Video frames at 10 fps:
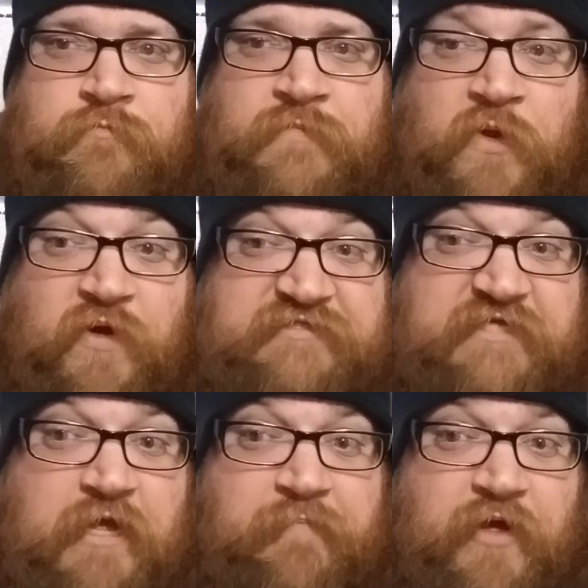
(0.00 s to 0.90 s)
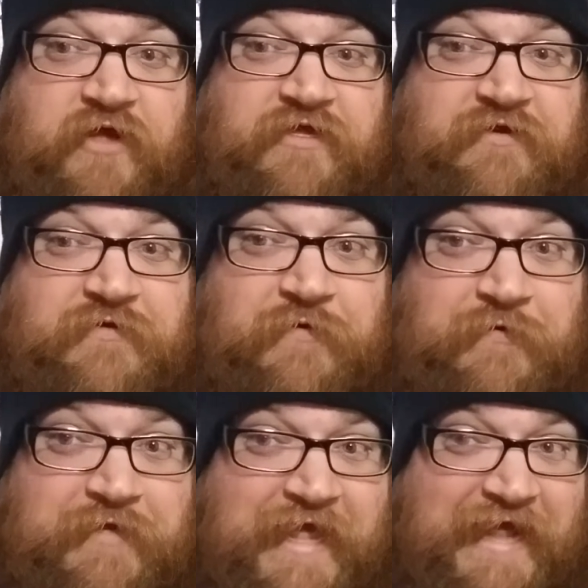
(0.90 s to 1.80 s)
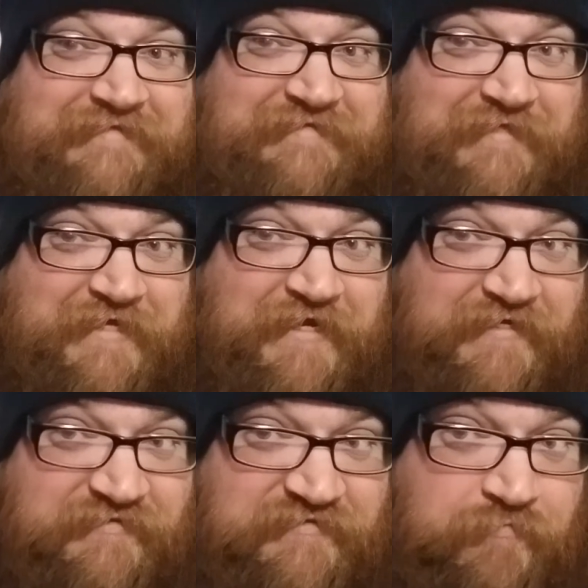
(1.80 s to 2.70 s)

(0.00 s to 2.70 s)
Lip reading: What's up, all you cool cats and kittens?